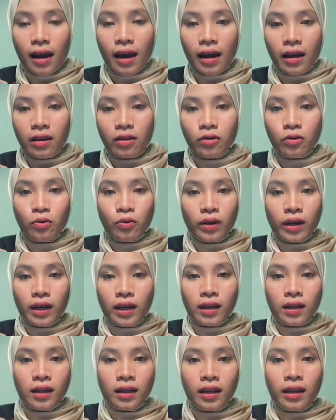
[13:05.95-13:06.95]
and
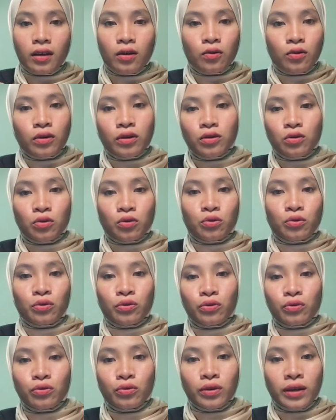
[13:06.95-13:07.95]
green equal
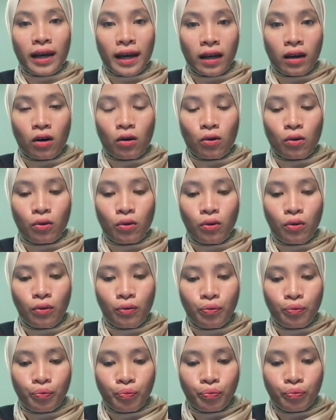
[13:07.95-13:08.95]
to yellow,
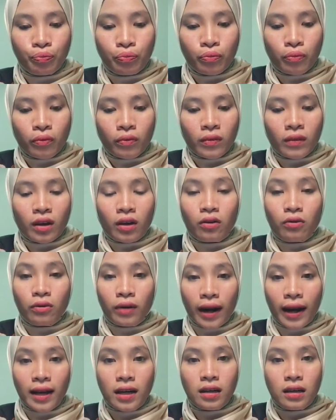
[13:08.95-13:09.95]

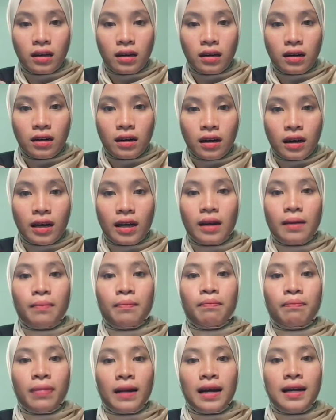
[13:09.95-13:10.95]
red
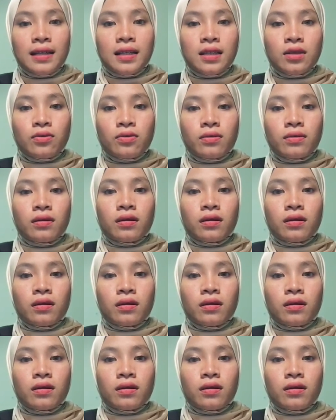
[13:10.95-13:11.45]
plus